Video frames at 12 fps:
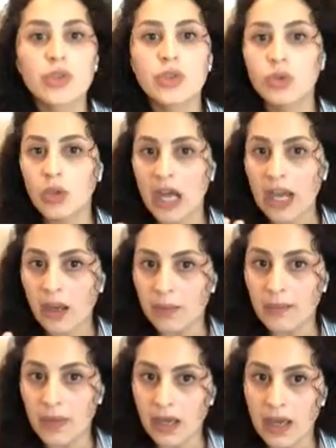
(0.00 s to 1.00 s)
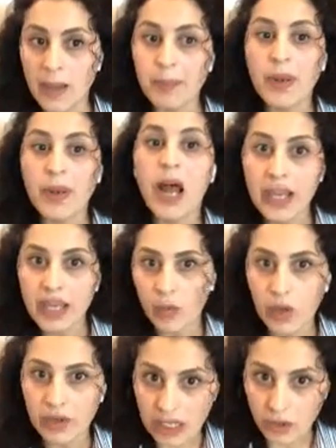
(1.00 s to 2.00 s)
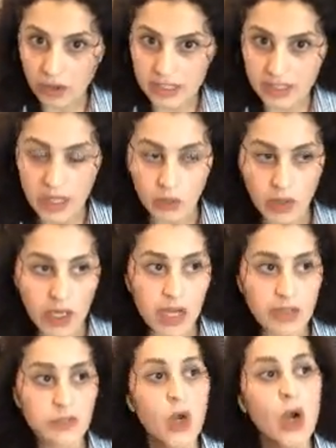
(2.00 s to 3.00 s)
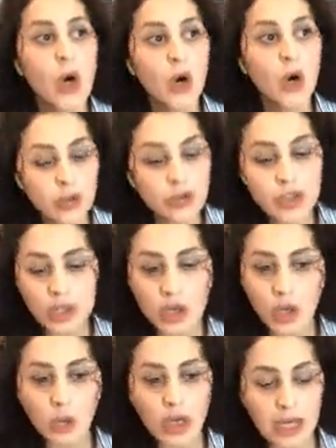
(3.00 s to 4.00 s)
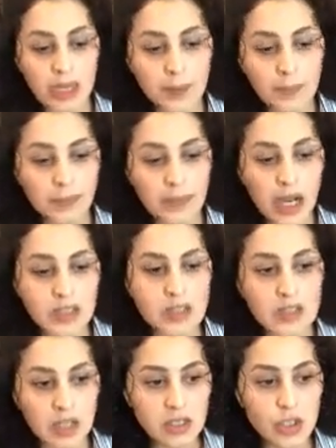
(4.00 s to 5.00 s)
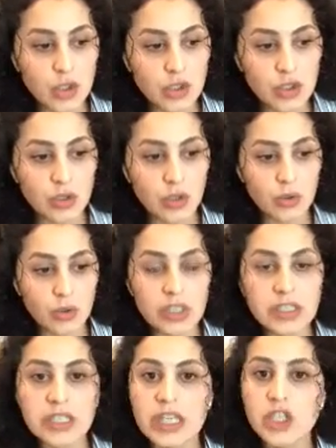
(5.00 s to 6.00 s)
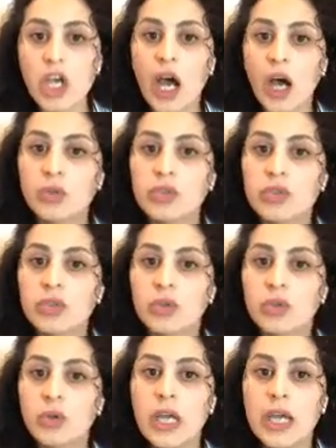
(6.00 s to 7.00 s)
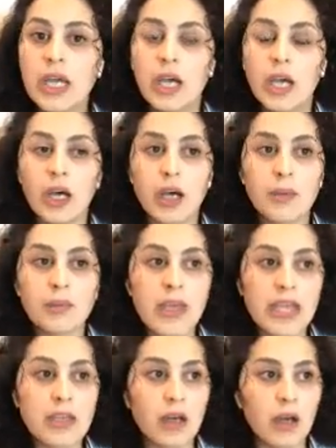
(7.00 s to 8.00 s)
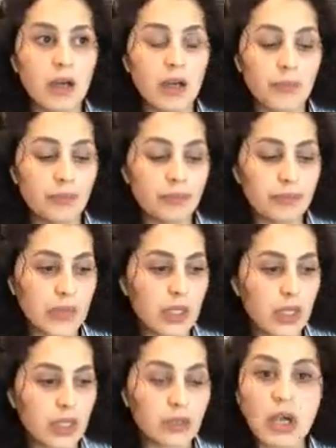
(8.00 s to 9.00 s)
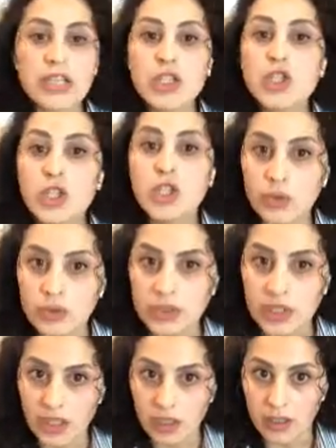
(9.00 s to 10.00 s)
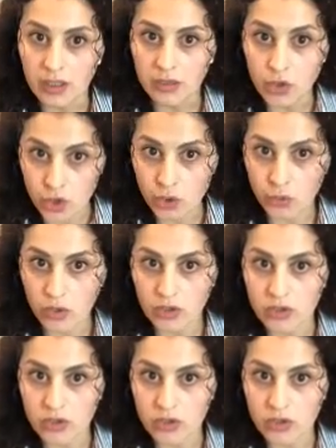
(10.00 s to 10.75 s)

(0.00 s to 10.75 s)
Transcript: to apply our values in our life. Also, I started to teach how to make gratitude rituals,